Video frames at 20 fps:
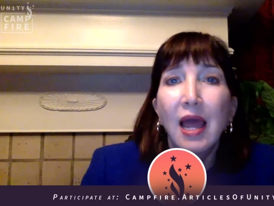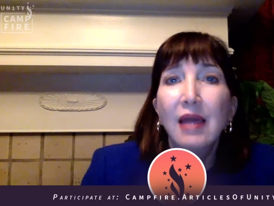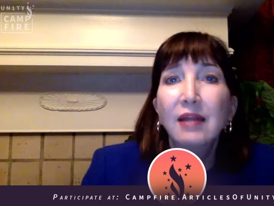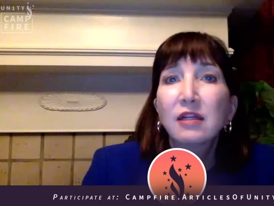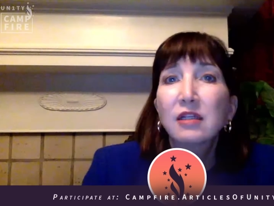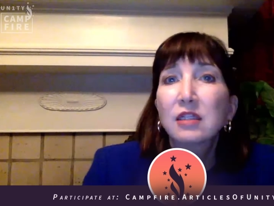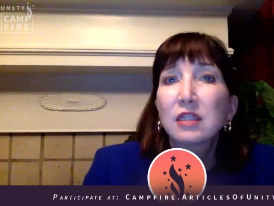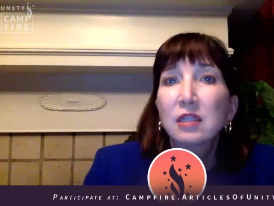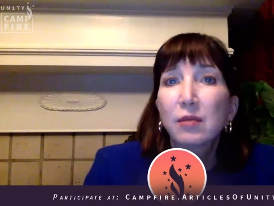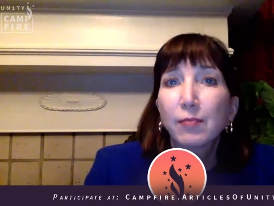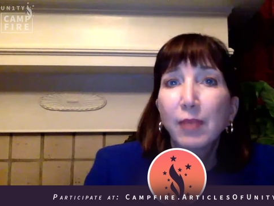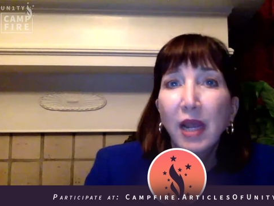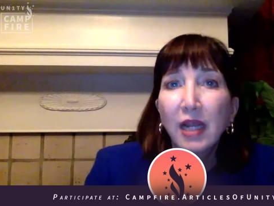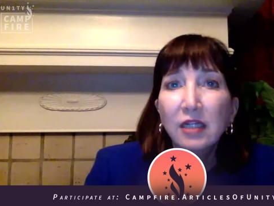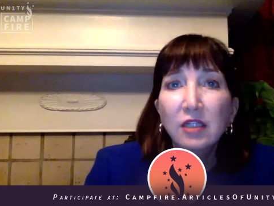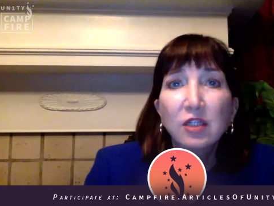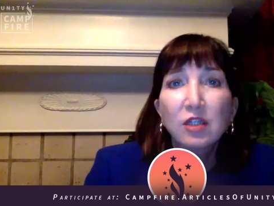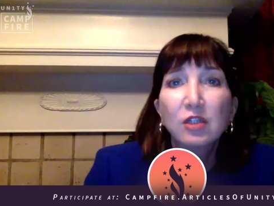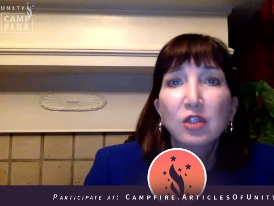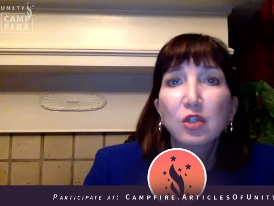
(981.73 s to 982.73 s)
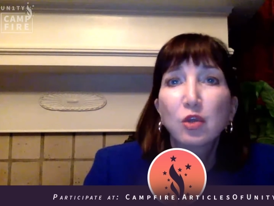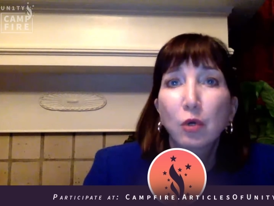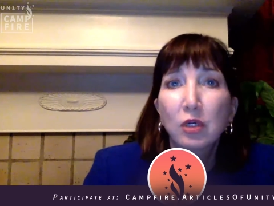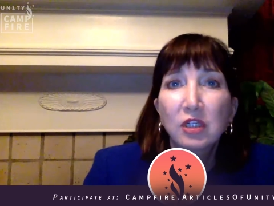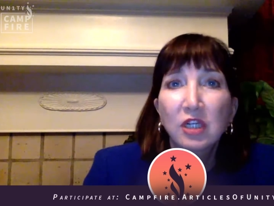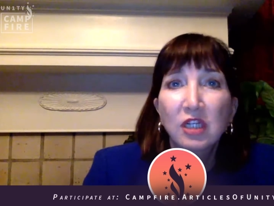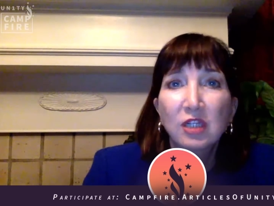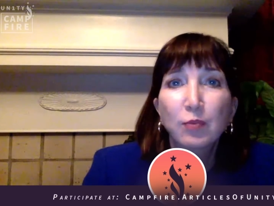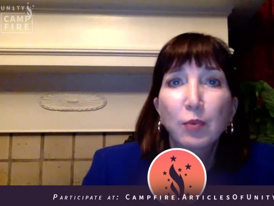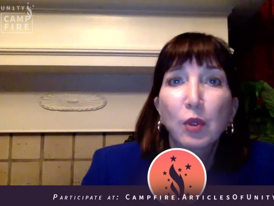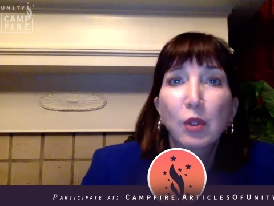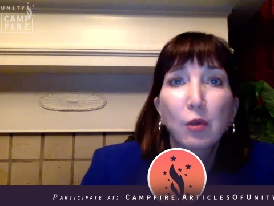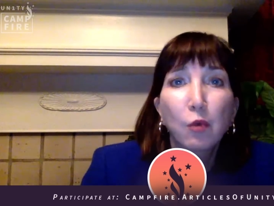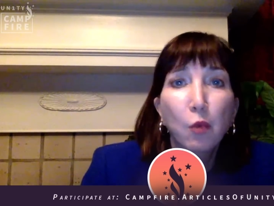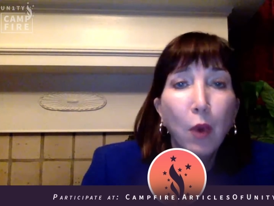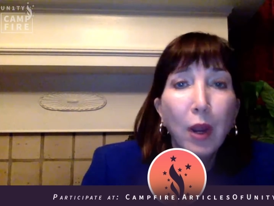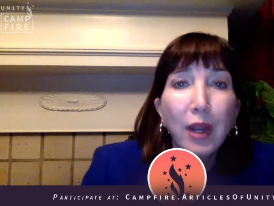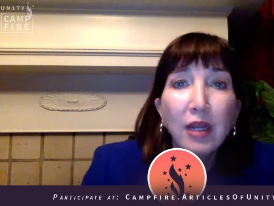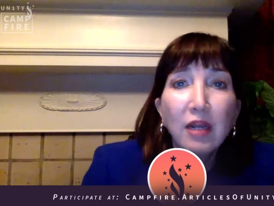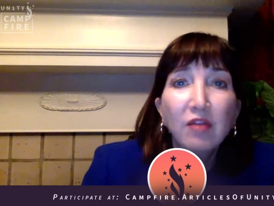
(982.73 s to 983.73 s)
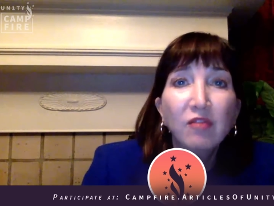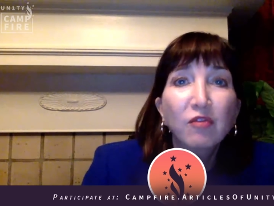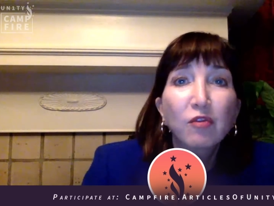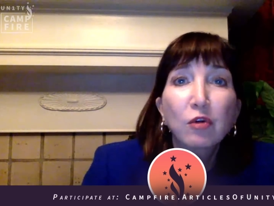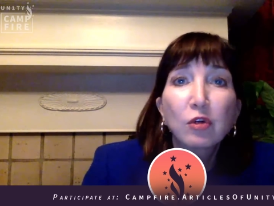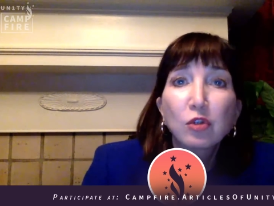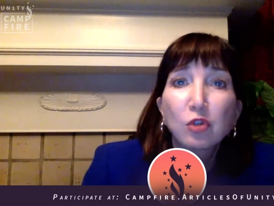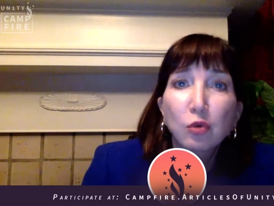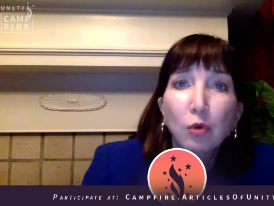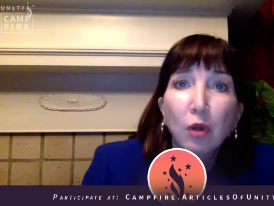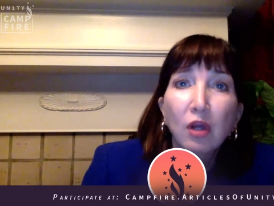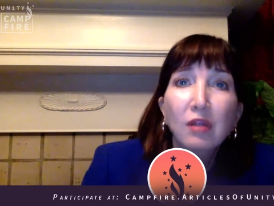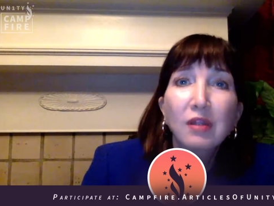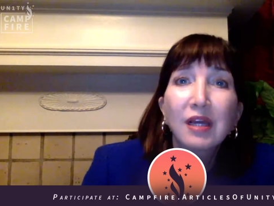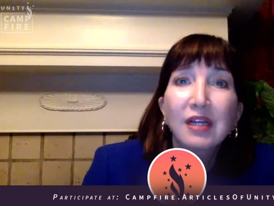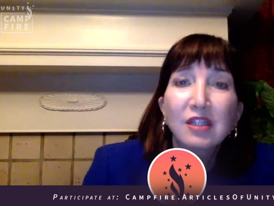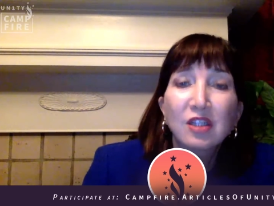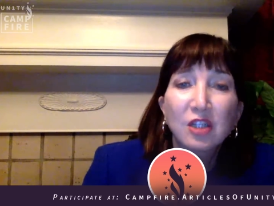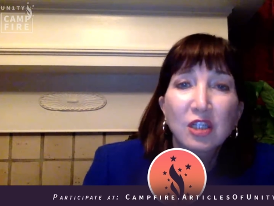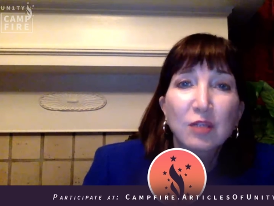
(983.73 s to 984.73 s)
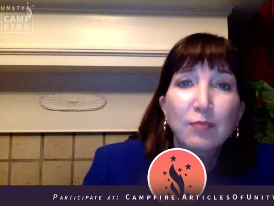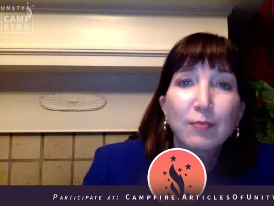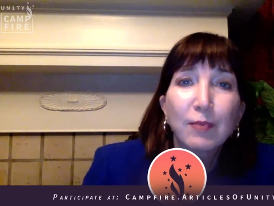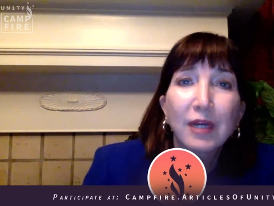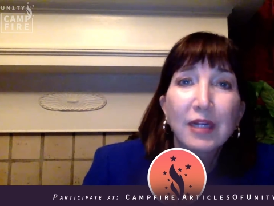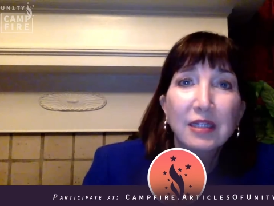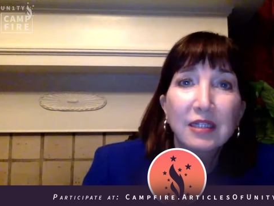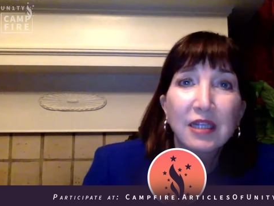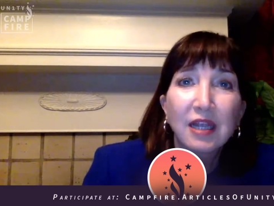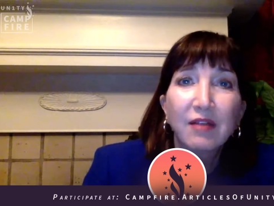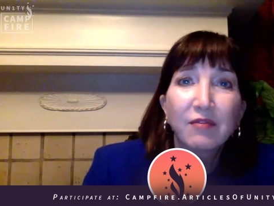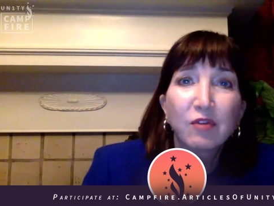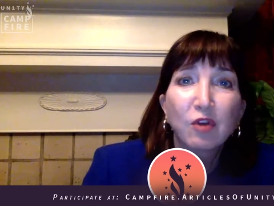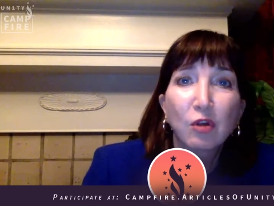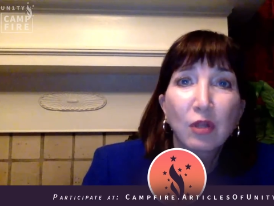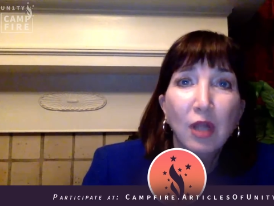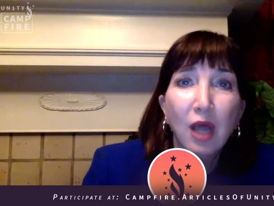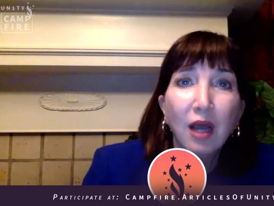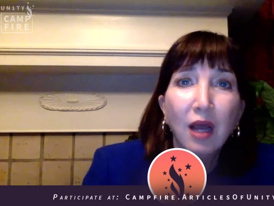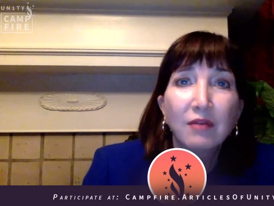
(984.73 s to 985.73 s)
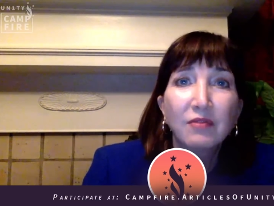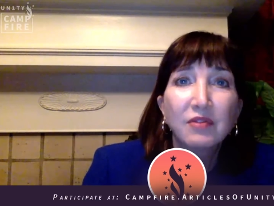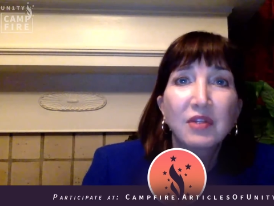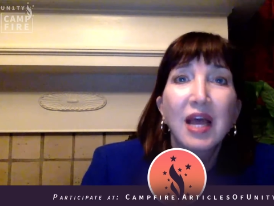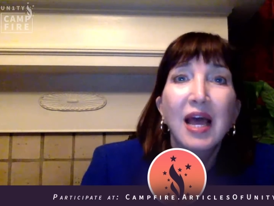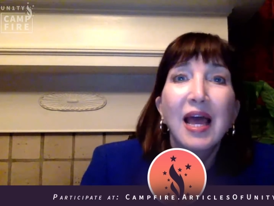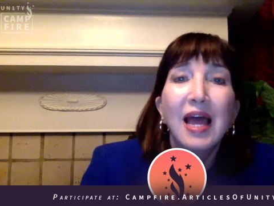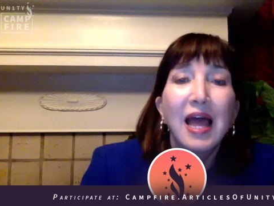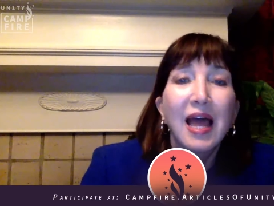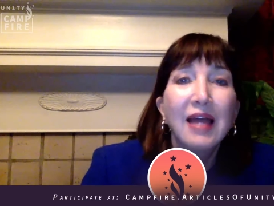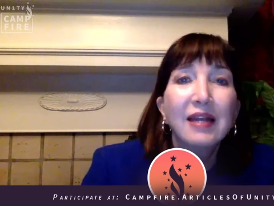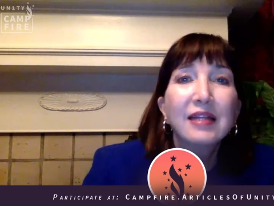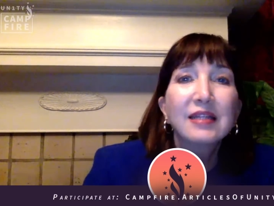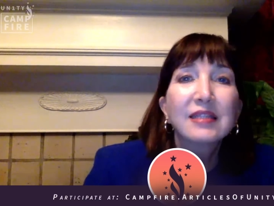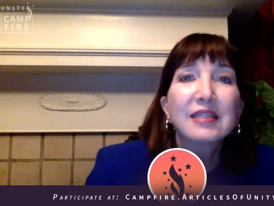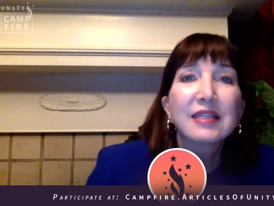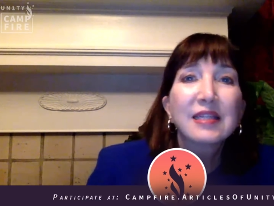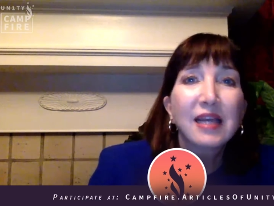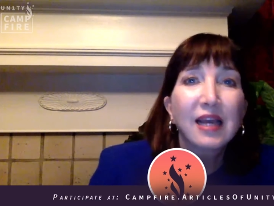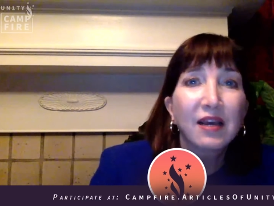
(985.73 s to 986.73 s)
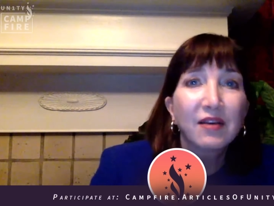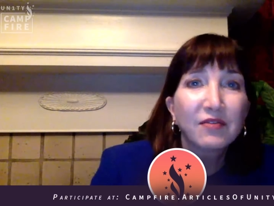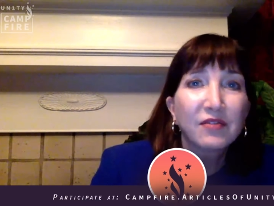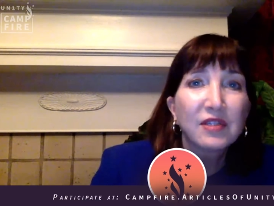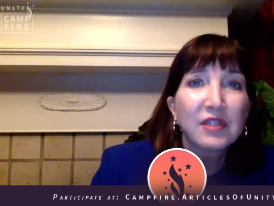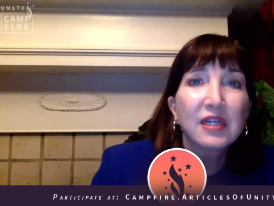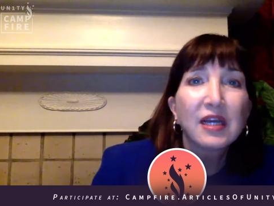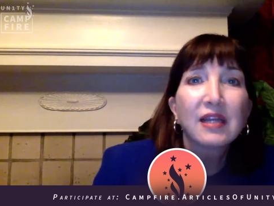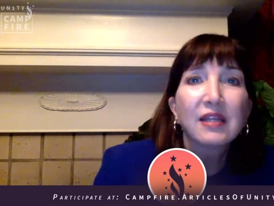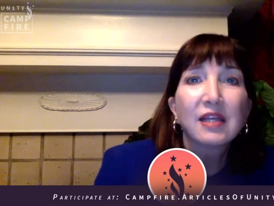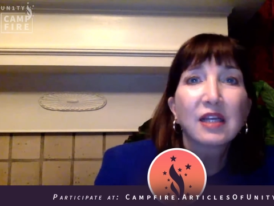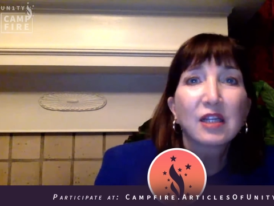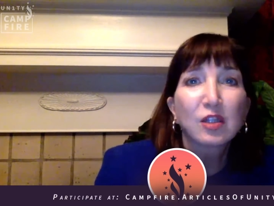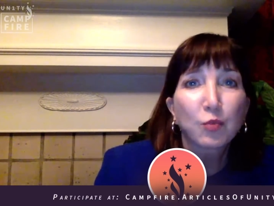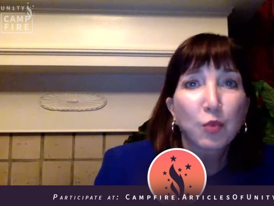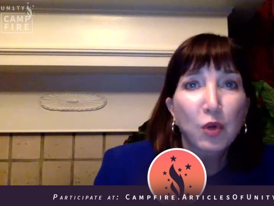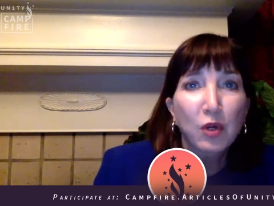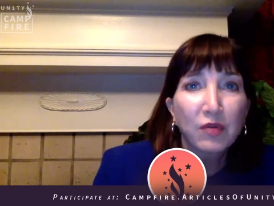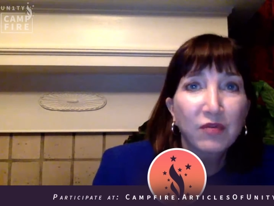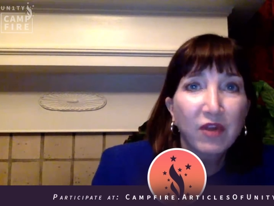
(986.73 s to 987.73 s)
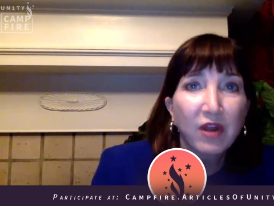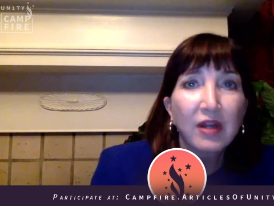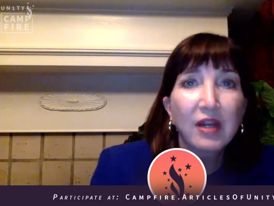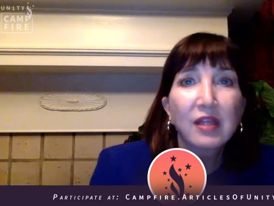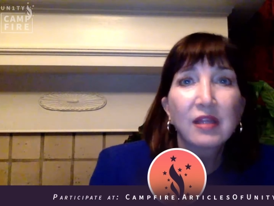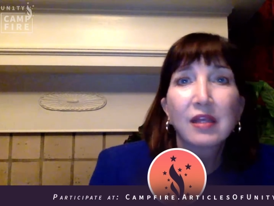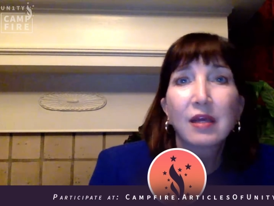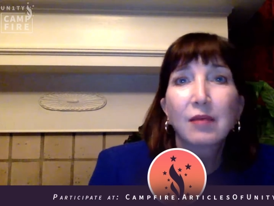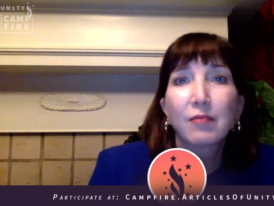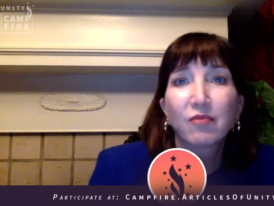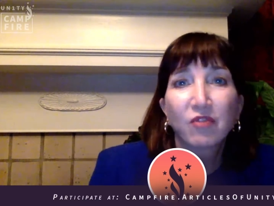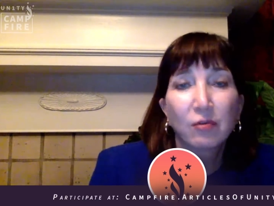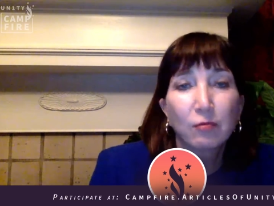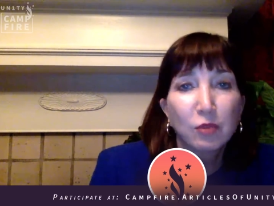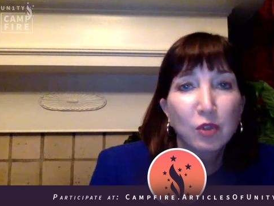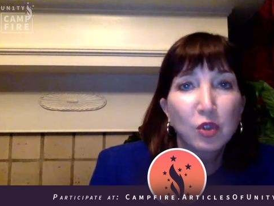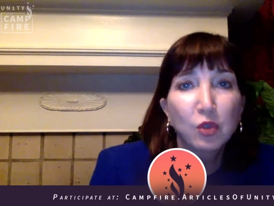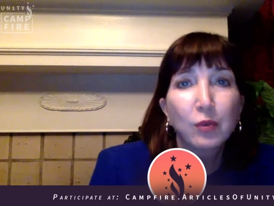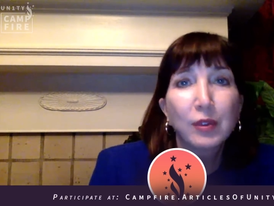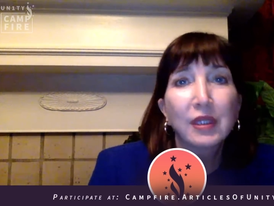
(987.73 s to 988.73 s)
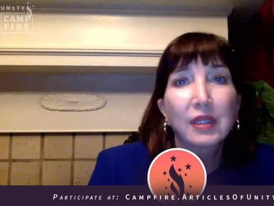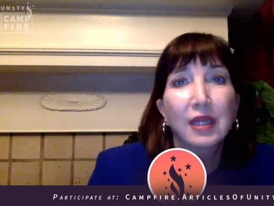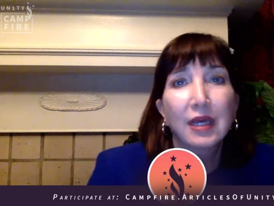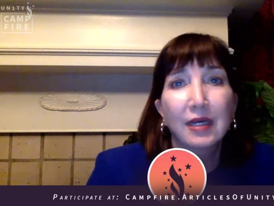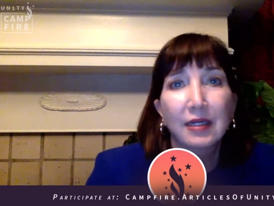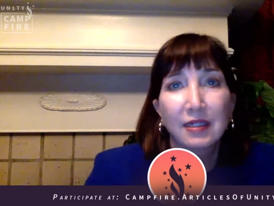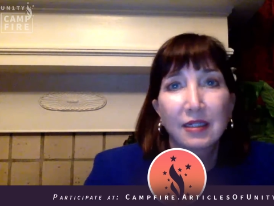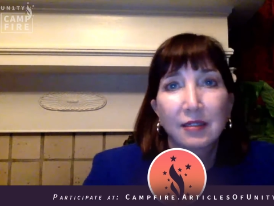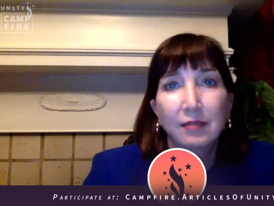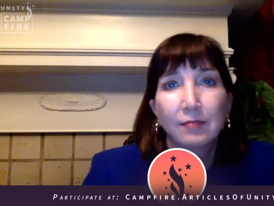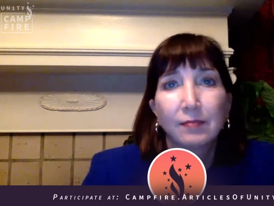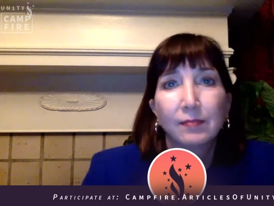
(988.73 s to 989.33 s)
and it's the patients who are desperately waiting for a drug that just might save their lives, and it's the FDA that's preventing them from doing that.